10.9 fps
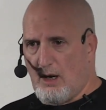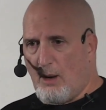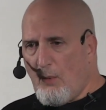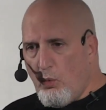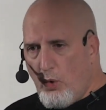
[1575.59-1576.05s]

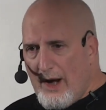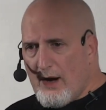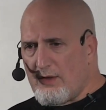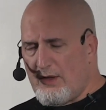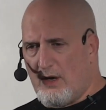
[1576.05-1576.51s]
I'm
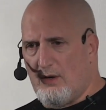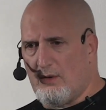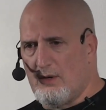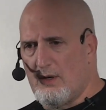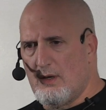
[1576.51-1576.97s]
aware,
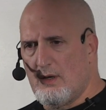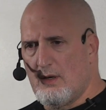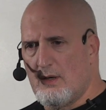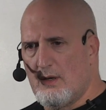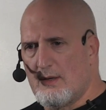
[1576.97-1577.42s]
though,
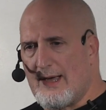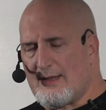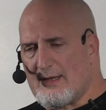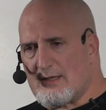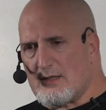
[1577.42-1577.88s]

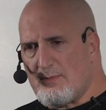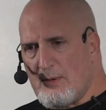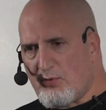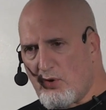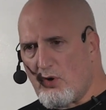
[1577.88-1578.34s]
that this has
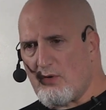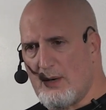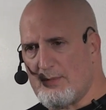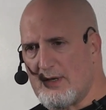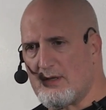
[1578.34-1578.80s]
been
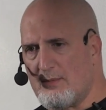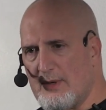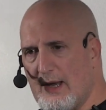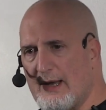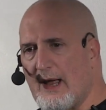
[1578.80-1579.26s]
programmed into
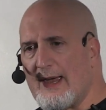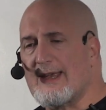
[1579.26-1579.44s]
me, and I